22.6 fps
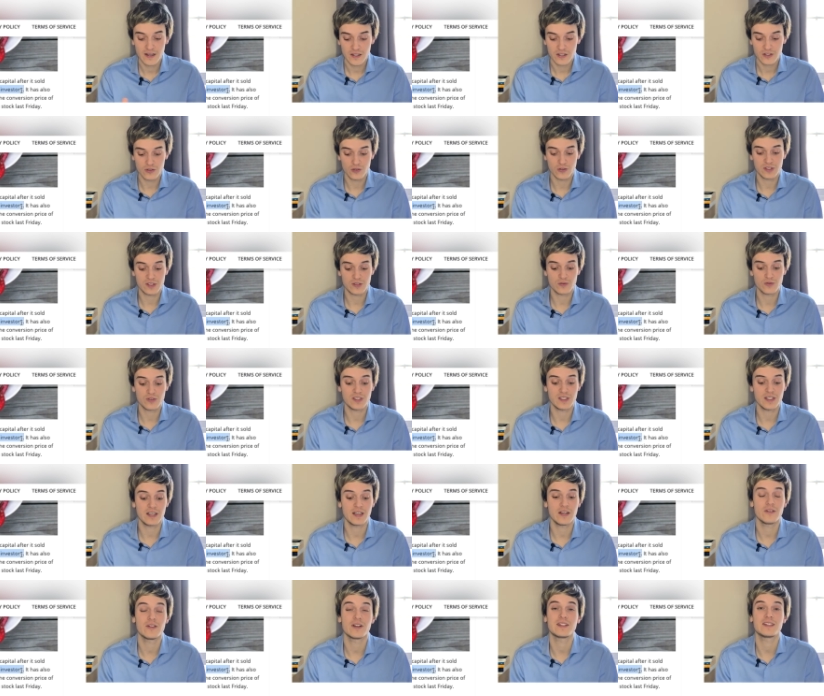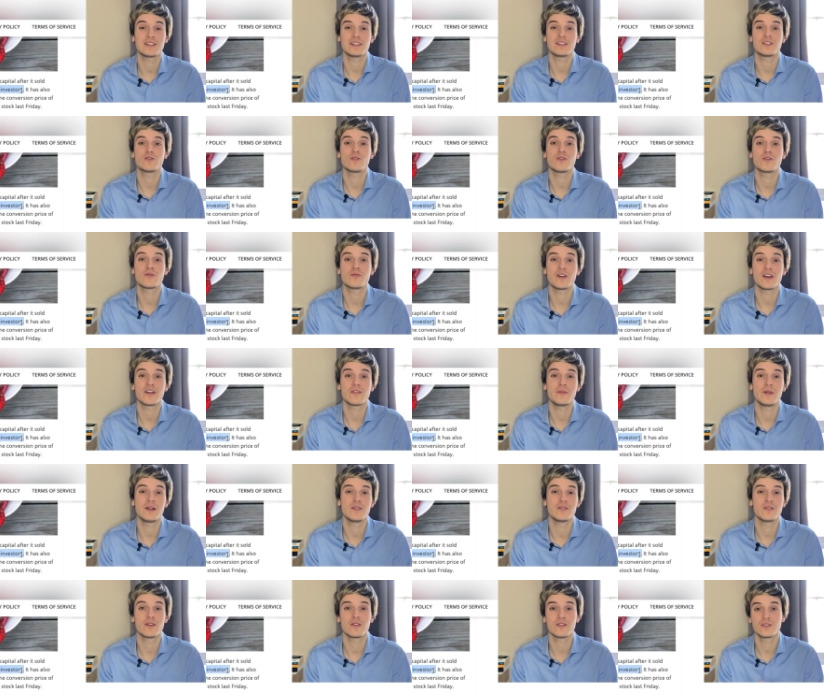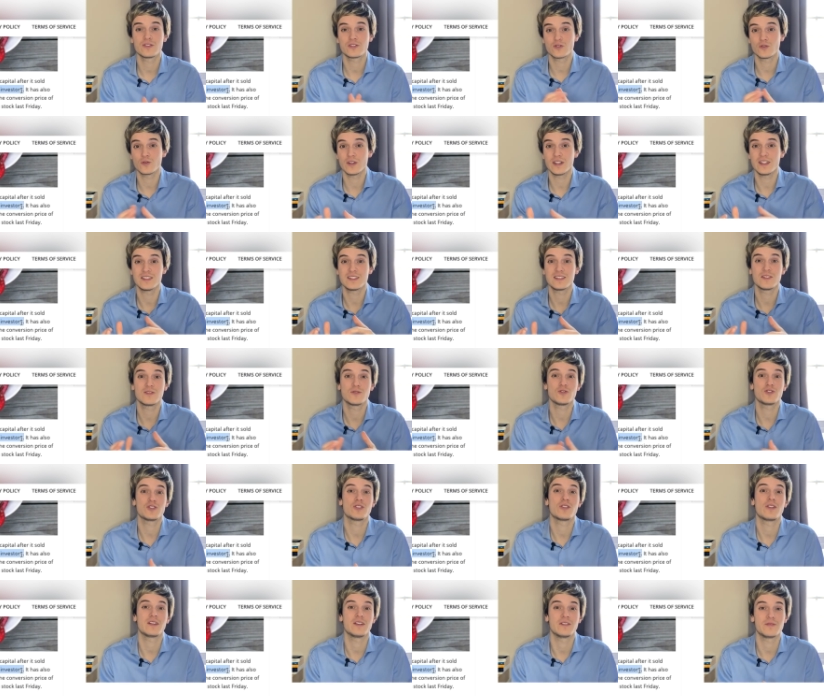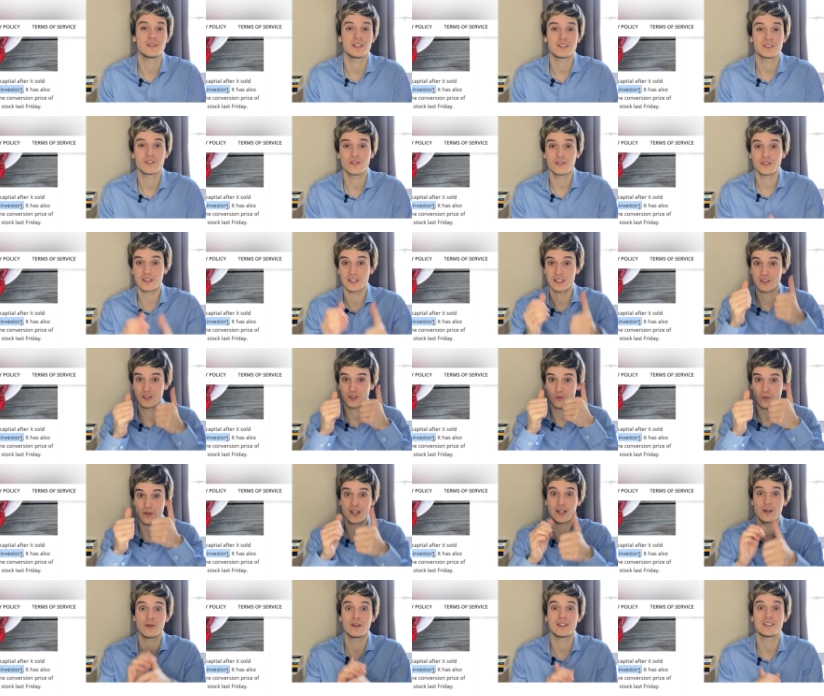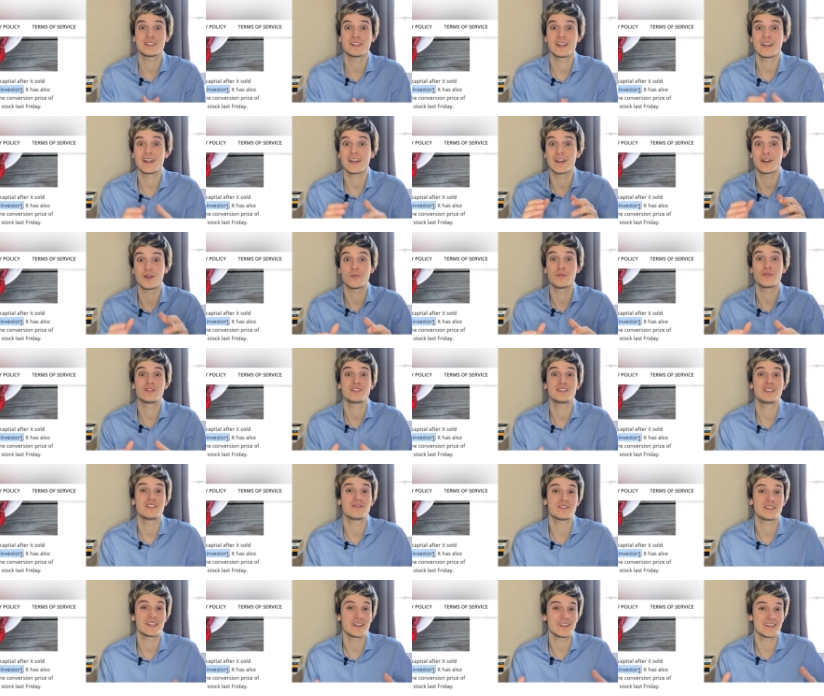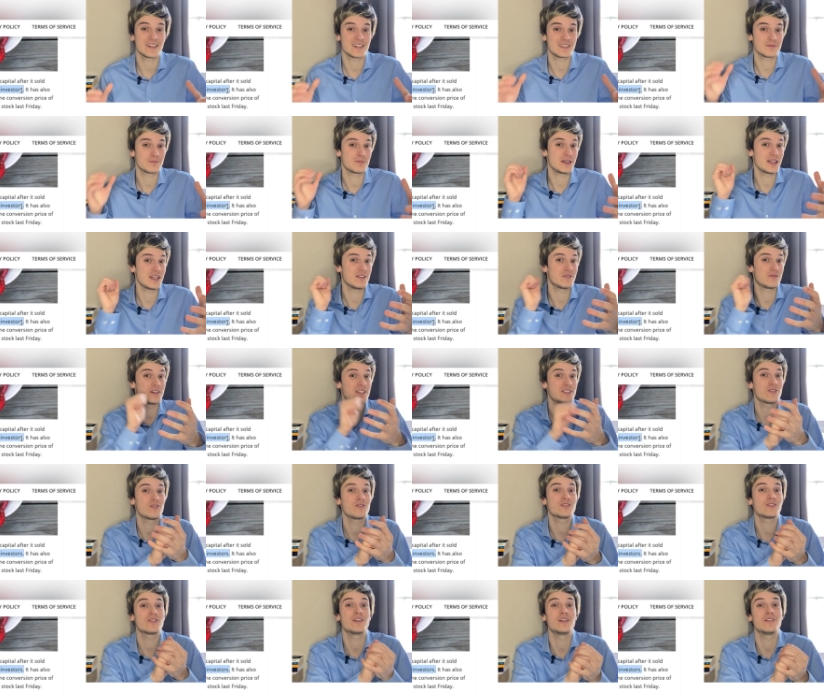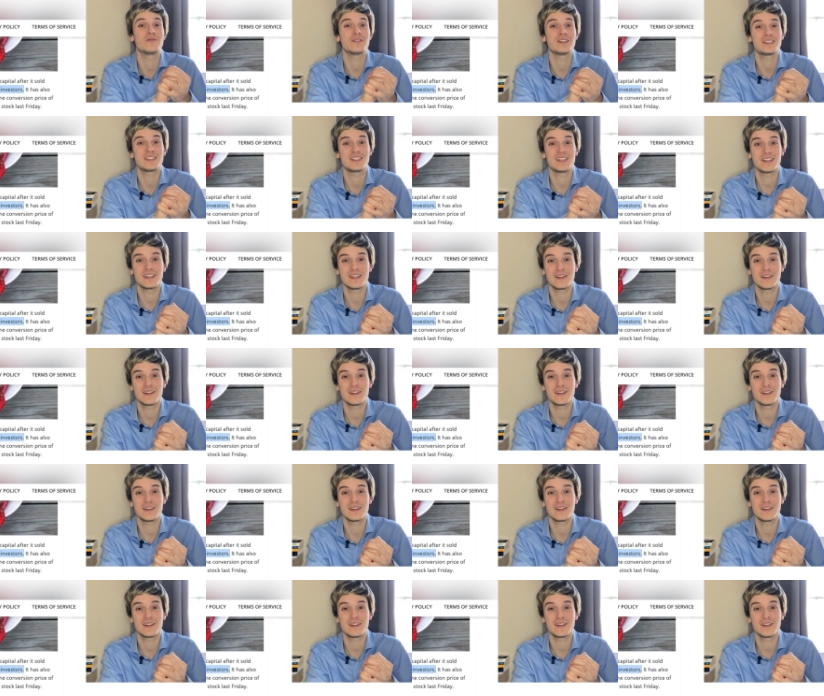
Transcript: So to see here that they sold $5 million to institutional investors is a really great sign and a positive sign that big investors are investing in